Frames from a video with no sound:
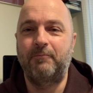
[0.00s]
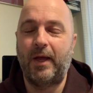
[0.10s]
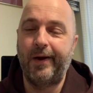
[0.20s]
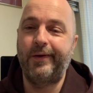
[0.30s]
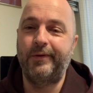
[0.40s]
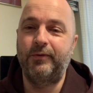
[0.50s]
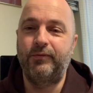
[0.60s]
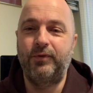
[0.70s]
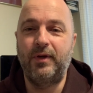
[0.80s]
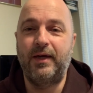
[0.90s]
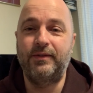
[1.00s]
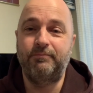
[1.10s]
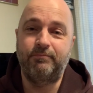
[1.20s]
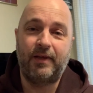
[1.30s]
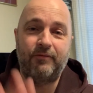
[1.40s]
All right, you guys,
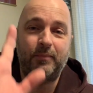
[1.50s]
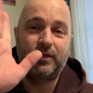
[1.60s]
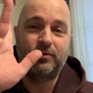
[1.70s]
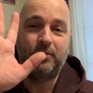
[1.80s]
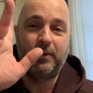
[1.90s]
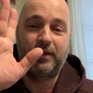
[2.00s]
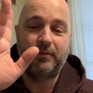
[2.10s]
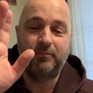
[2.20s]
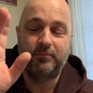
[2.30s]
have a magical week.